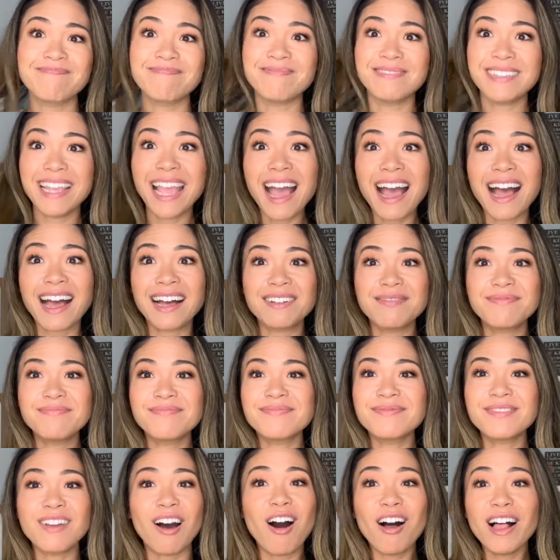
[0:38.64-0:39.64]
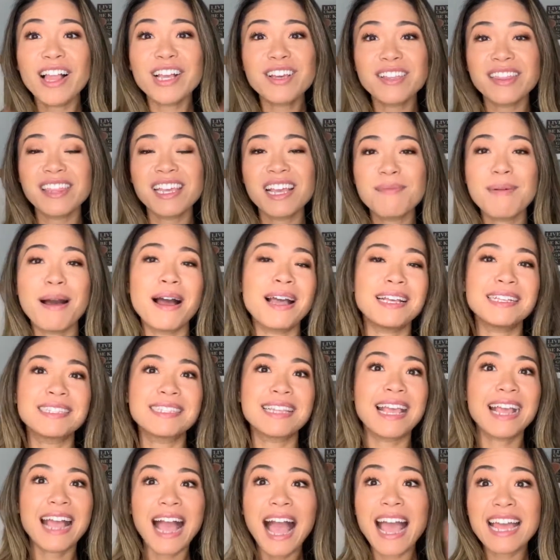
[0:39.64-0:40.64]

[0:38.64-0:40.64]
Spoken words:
yeah, all I could think about is like,